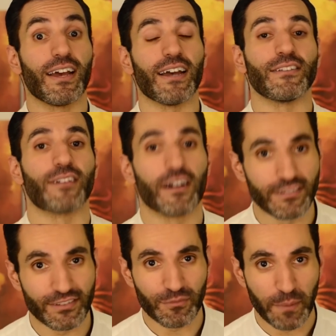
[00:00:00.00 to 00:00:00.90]
and
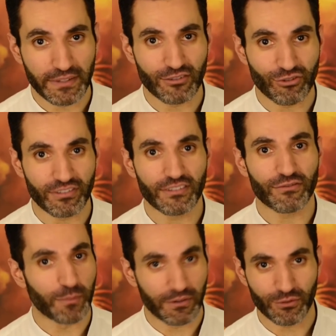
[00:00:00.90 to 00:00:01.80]
tons of messages
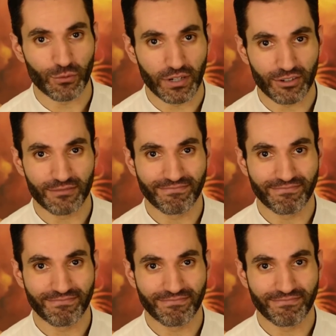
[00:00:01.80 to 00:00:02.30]
from everywhere.